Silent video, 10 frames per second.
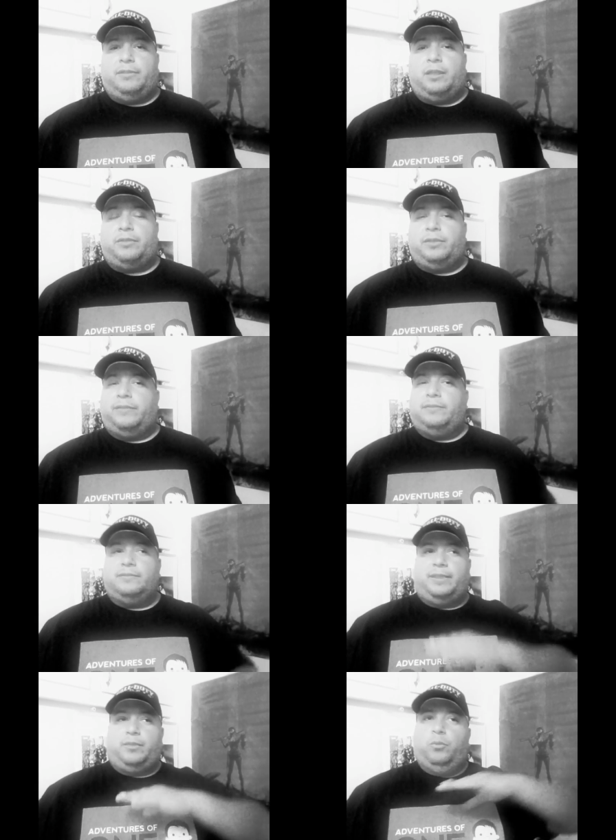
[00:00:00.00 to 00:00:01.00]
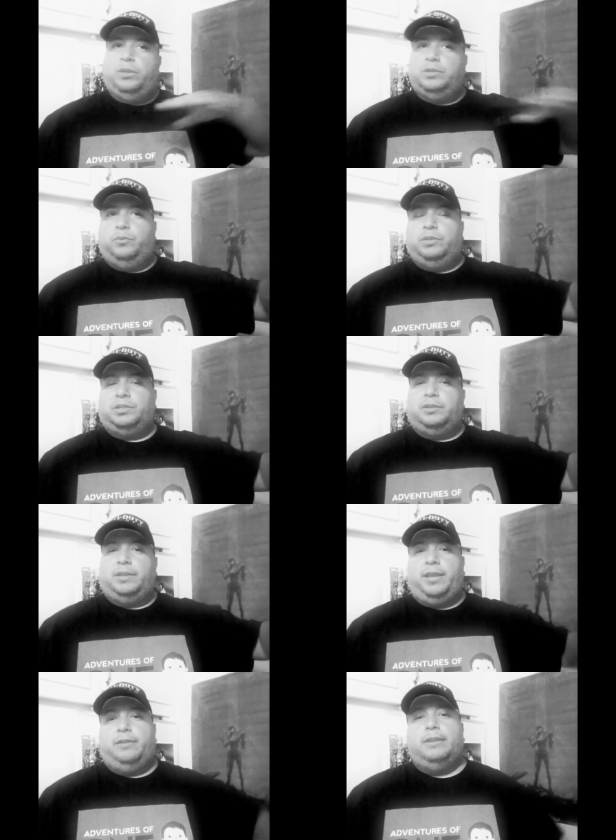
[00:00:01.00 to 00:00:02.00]
A lot of things just like went, went shut
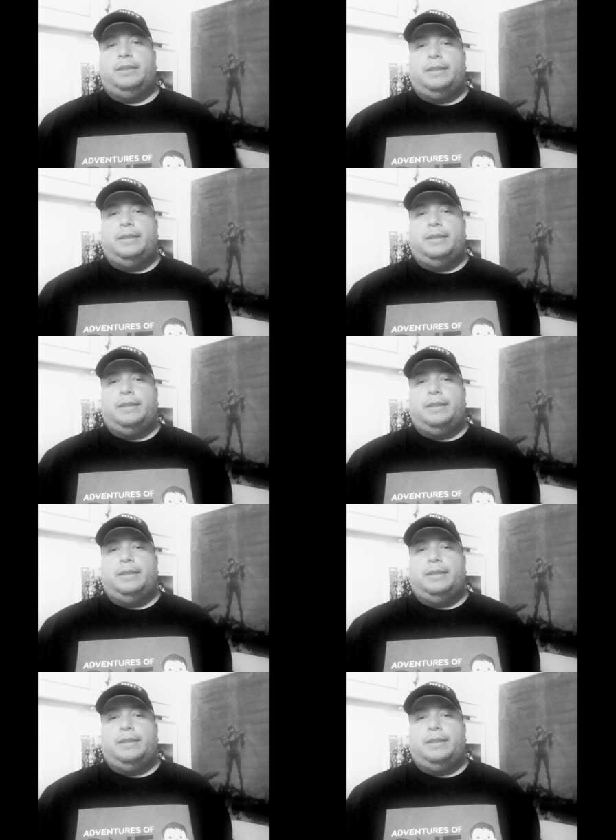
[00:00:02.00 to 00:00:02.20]
down.